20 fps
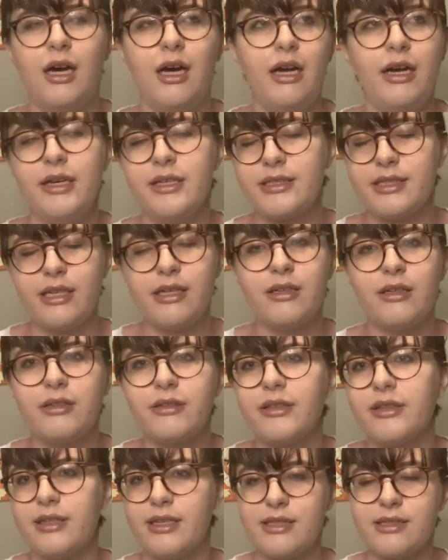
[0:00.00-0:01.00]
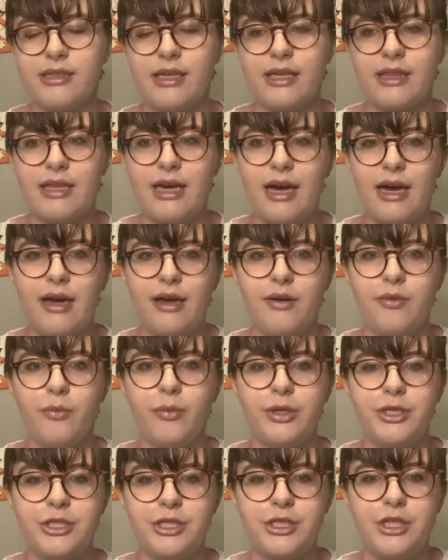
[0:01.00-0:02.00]
uh, skin color, things like that,
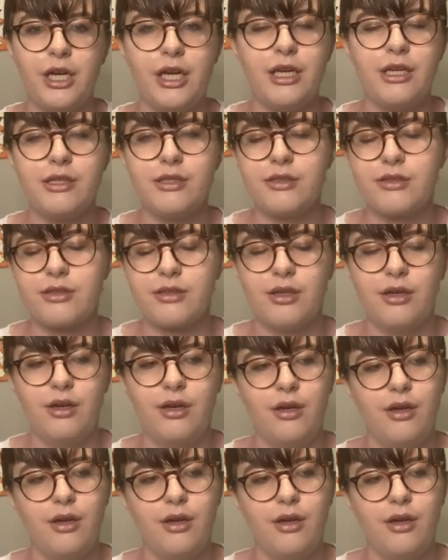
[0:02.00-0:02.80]
which is